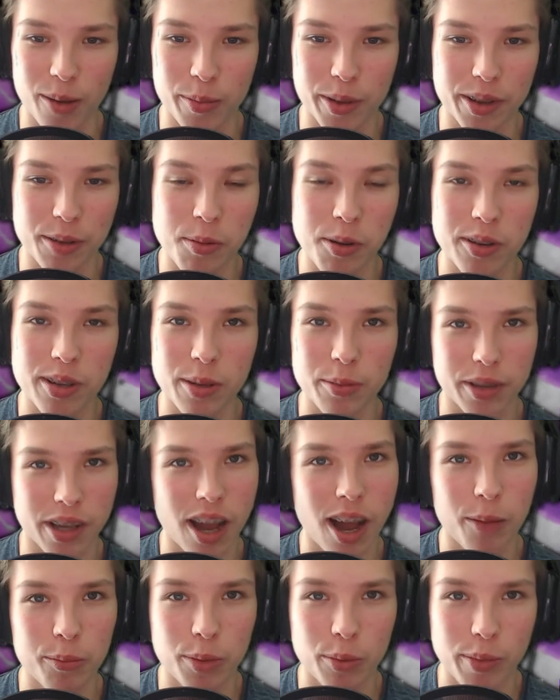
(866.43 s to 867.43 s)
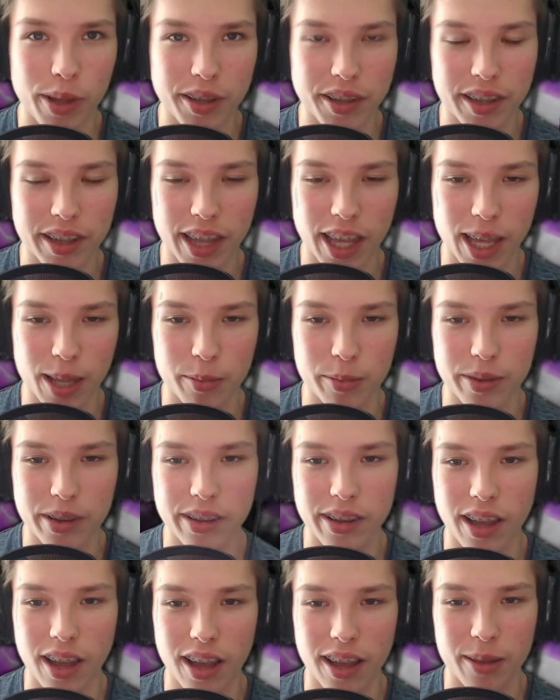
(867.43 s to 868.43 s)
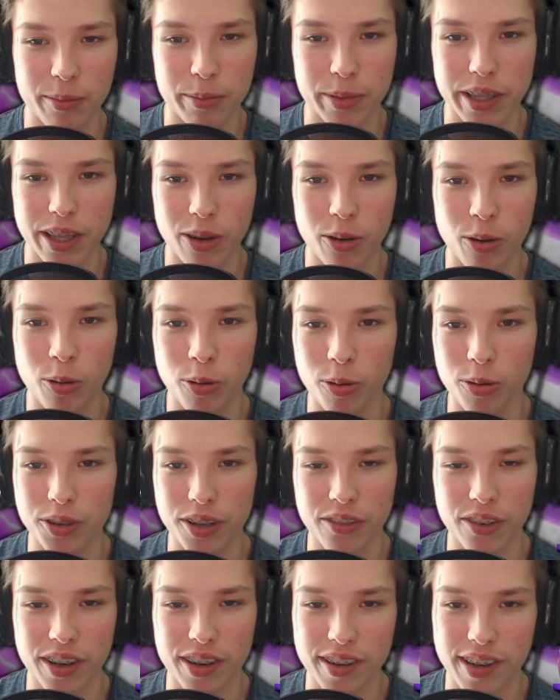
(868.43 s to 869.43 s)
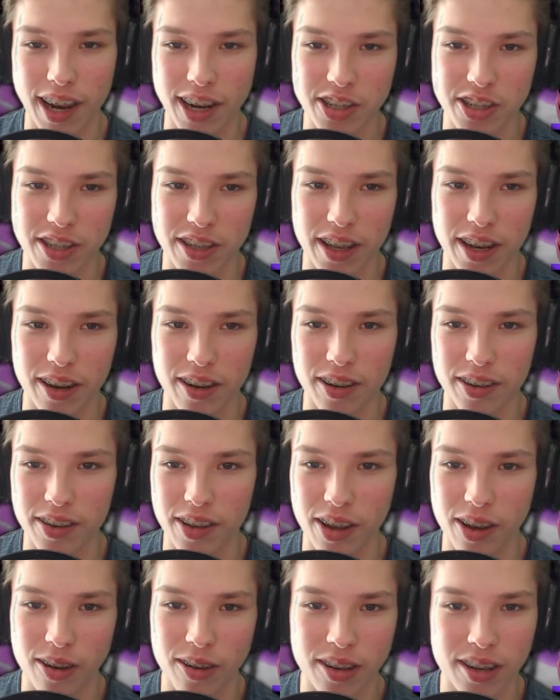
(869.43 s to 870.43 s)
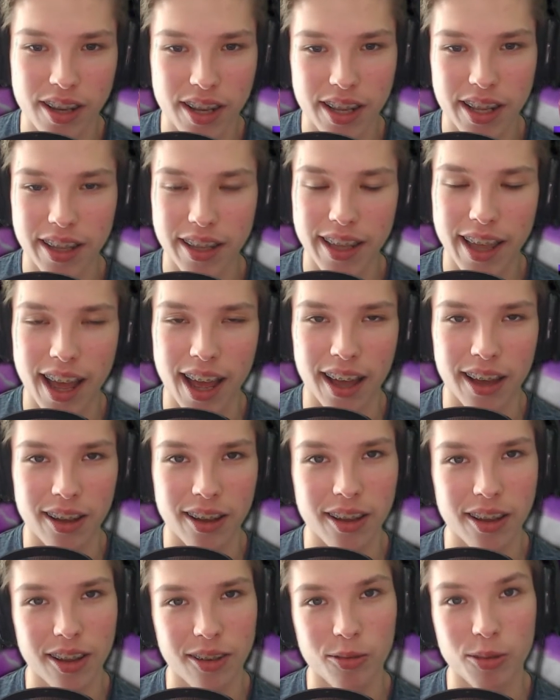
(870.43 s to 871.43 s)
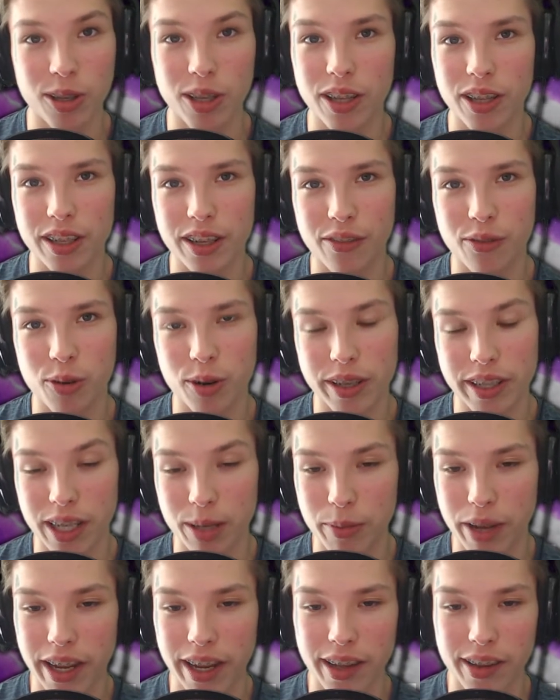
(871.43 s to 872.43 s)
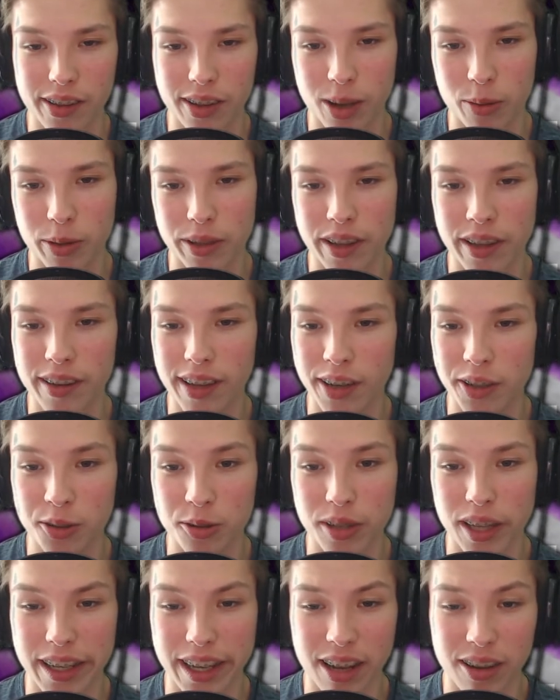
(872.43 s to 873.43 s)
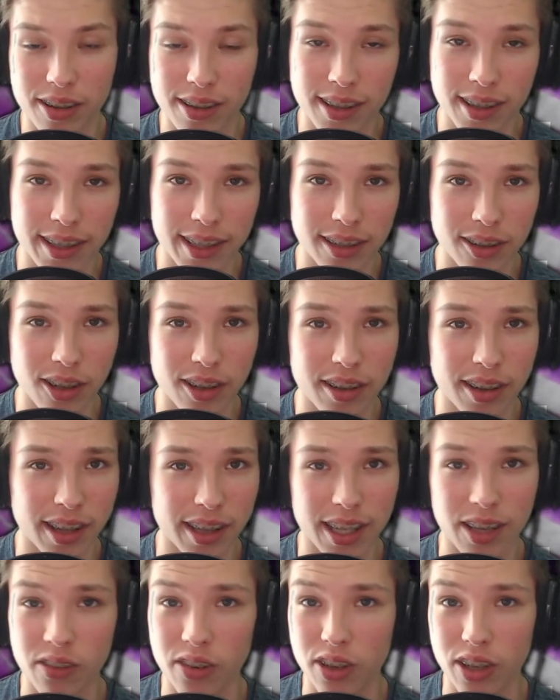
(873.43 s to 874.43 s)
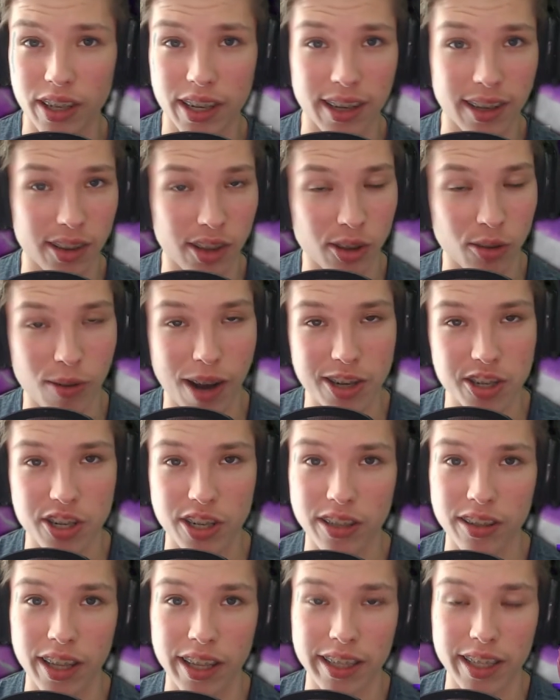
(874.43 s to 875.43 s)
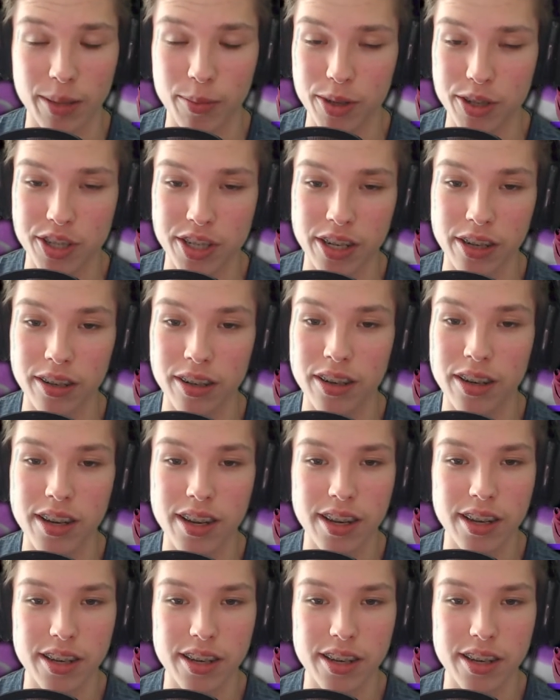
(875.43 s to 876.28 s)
It's supposed to complement the games, not be a whole different section there. So yeah, really looking forward to getting my hands on with this. I do like how slick it looks. Even looking at this Ratchet and Clank image here,